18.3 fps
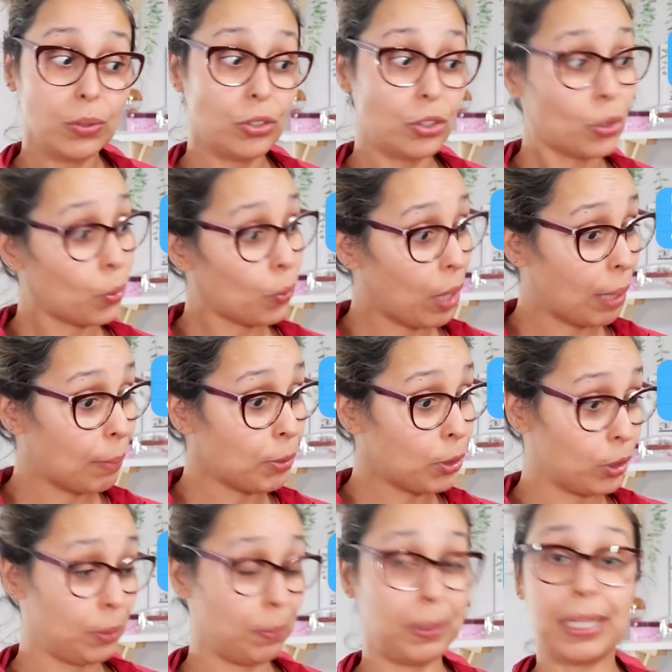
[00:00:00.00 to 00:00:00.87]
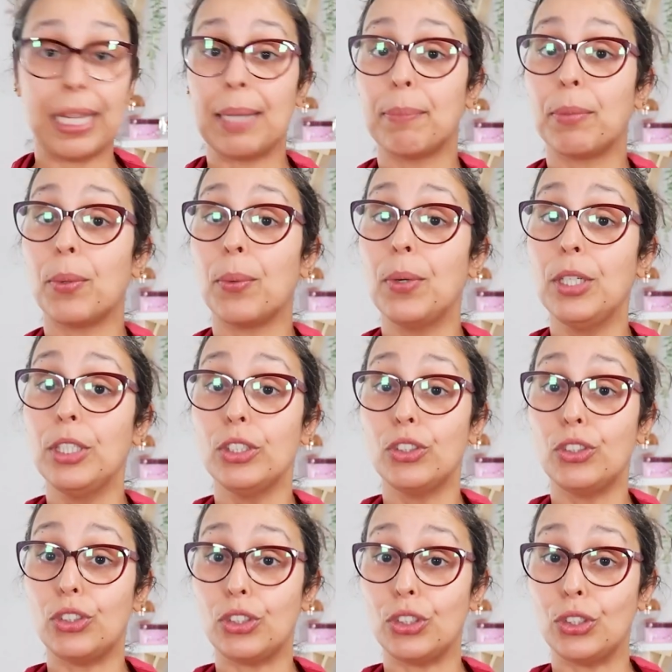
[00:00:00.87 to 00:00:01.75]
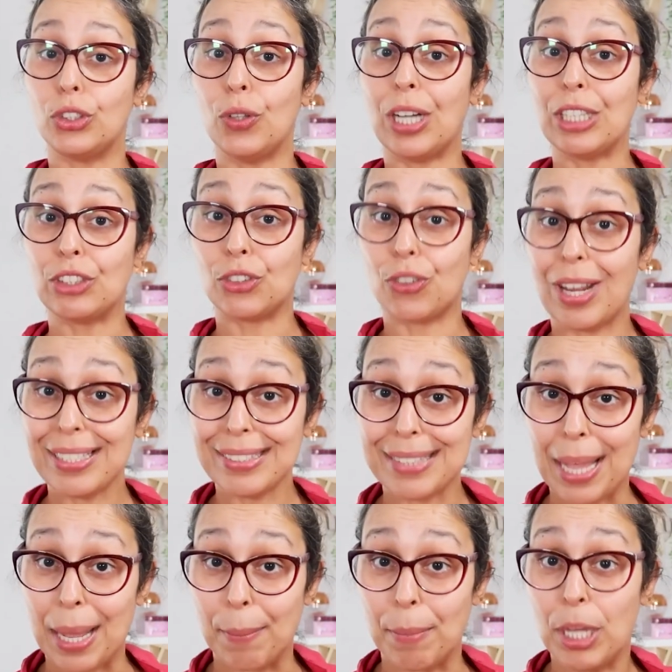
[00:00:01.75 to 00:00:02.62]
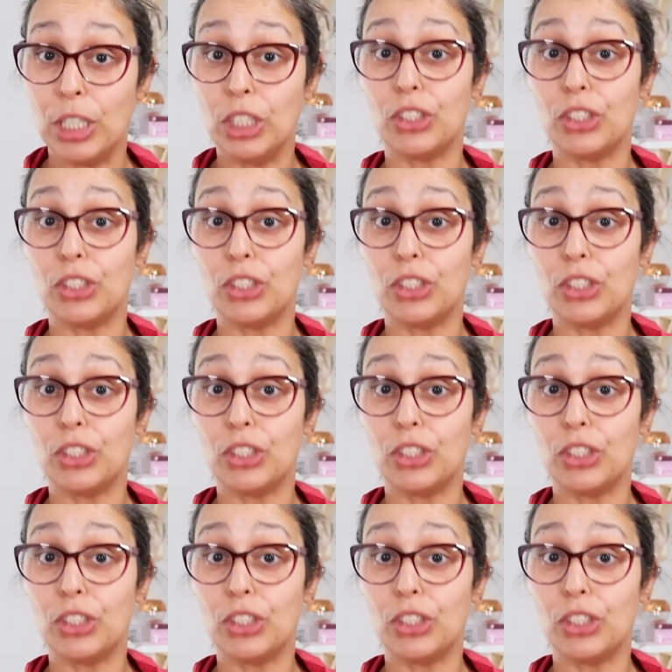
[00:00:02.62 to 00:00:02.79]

Scrum could be able to address them,